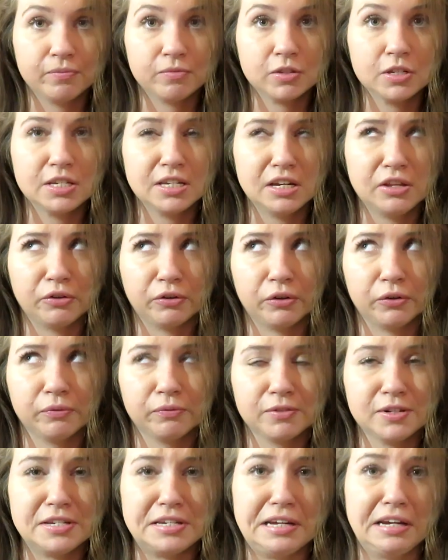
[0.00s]
See-through,
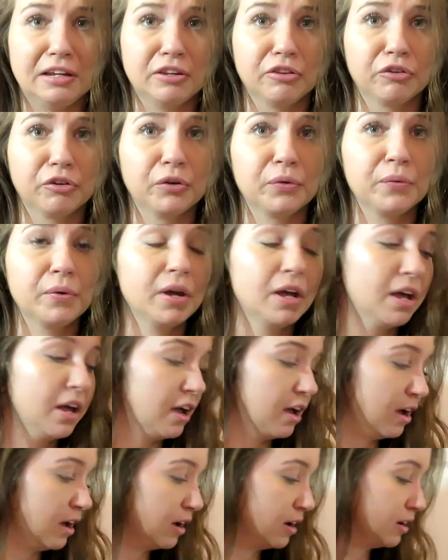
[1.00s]
seeing through.
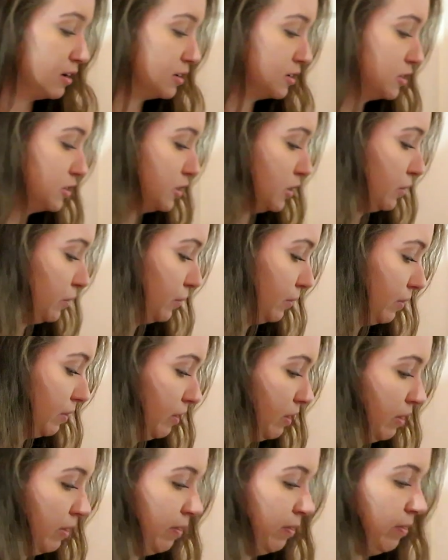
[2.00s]
So
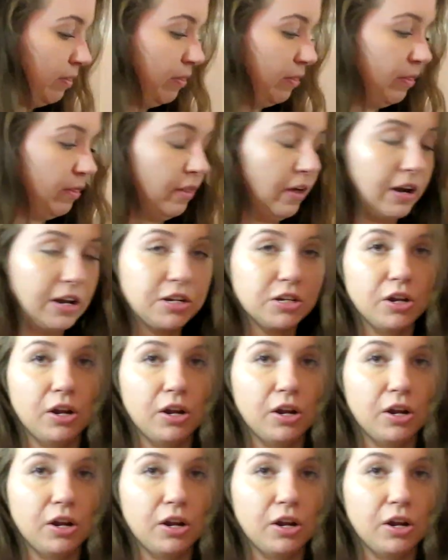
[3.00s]
that is